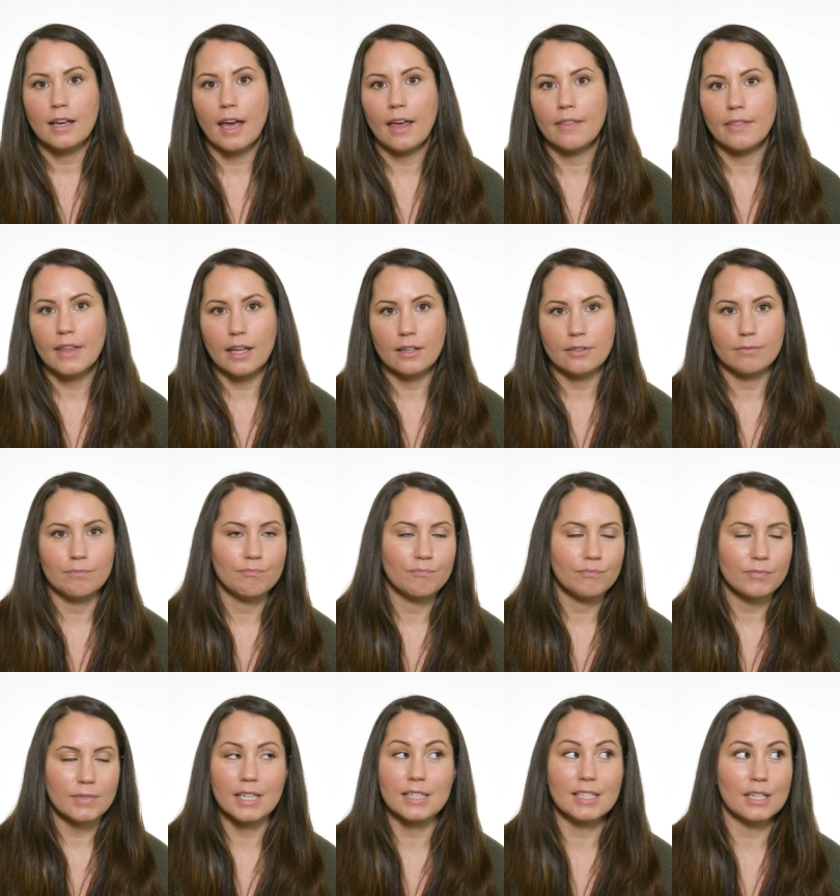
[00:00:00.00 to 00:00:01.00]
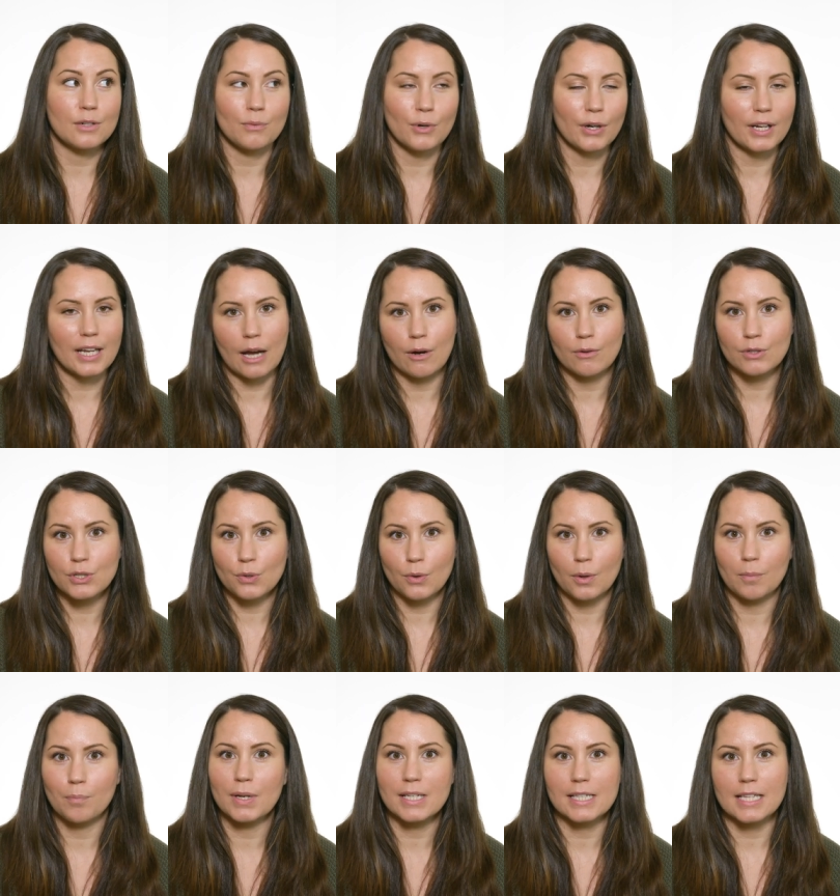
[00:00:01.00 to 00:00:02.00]
and then it didn't work out, so
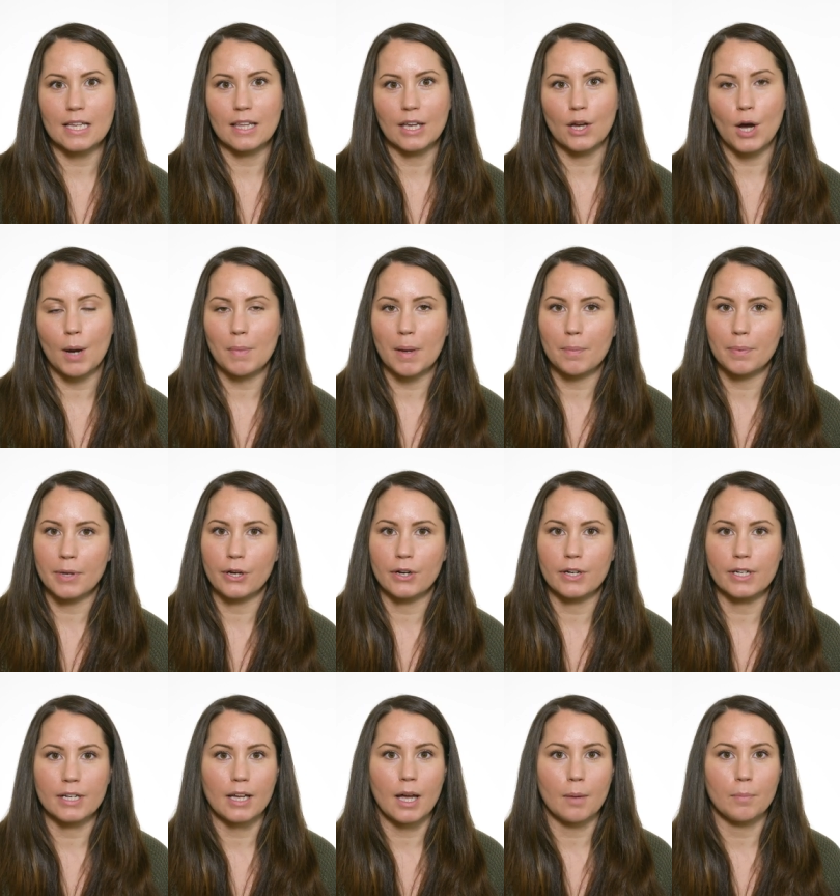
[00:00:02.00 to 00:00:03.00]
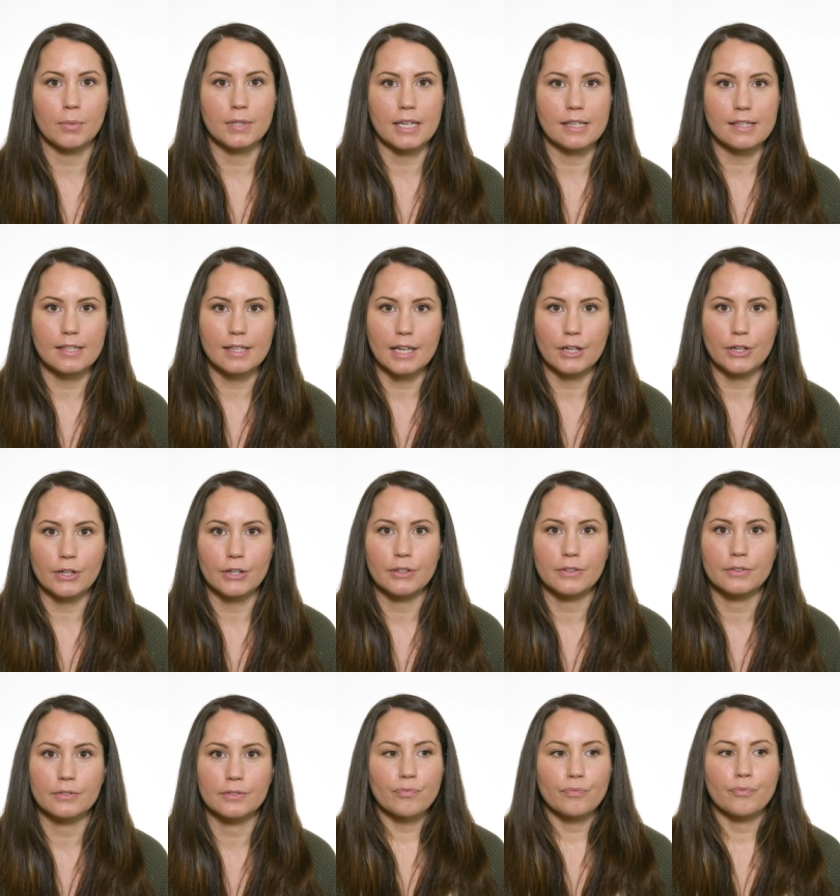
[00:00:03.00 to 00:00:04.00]
I basically got my period a couple days
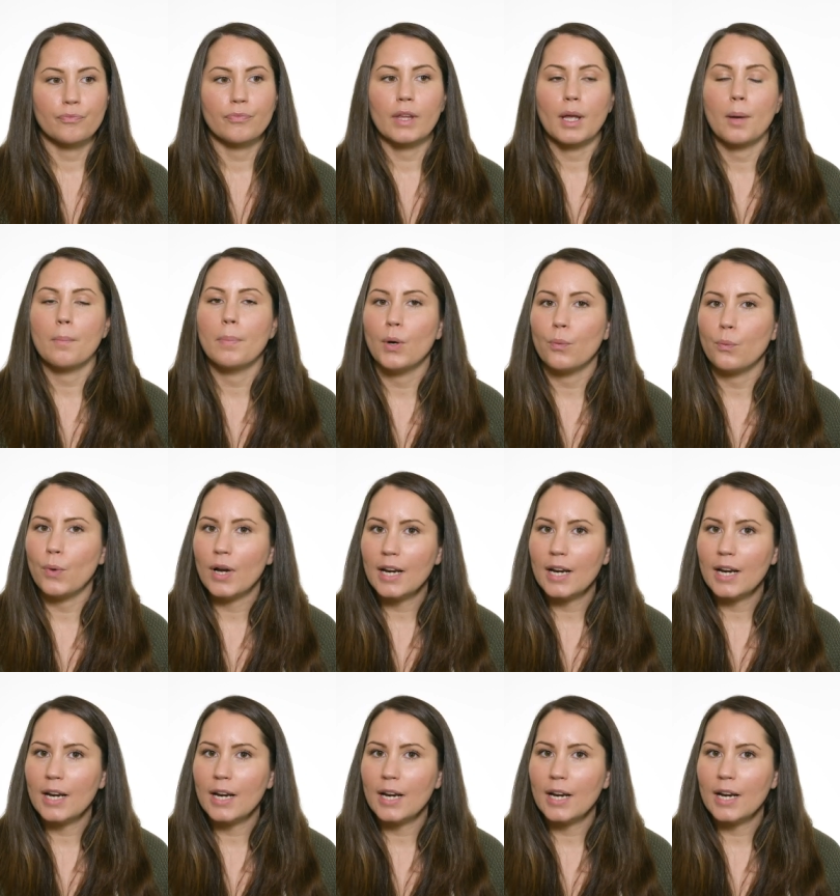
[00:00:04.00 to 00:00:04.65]
later. But